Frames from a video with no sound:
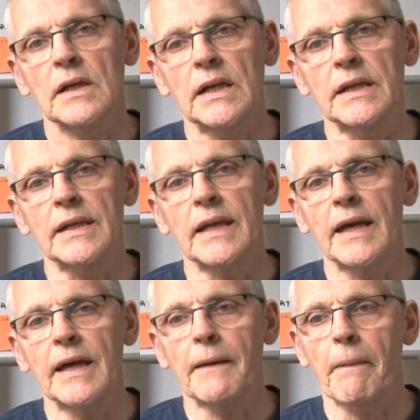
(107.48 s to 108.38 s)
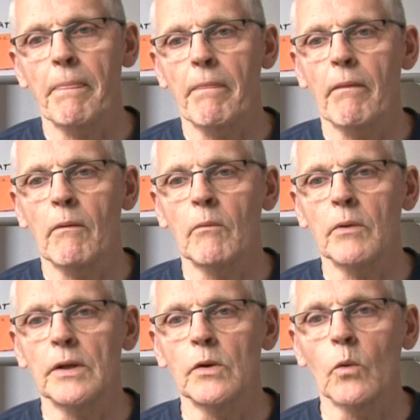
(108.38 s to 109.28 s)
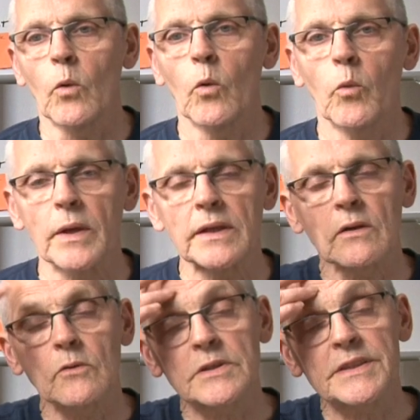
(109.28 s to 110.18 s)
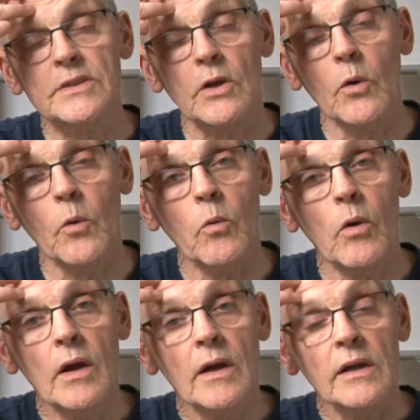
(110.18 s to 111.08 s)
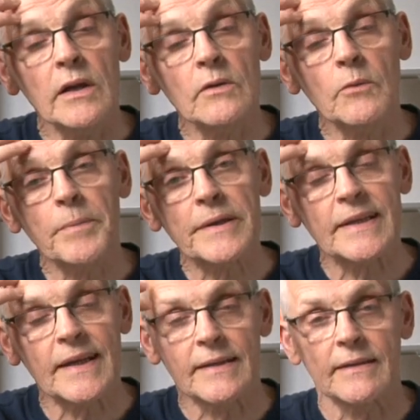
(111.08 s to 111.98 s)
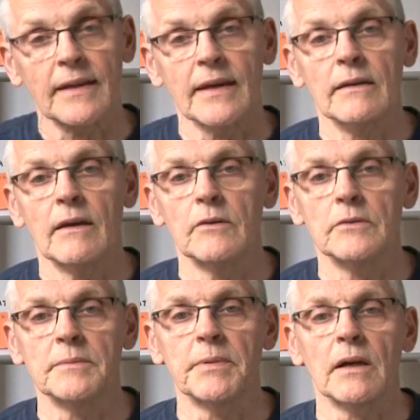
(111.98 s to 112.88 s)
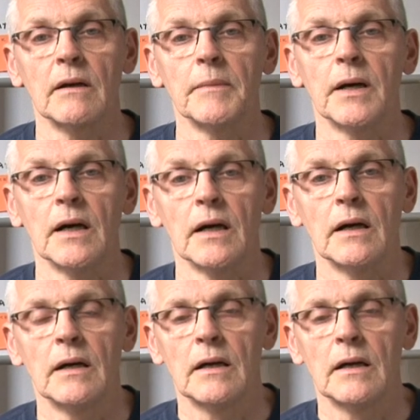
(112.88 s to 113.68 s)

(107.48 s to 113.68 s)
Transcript: And we know when you go to school, you don't particularly learn how to become a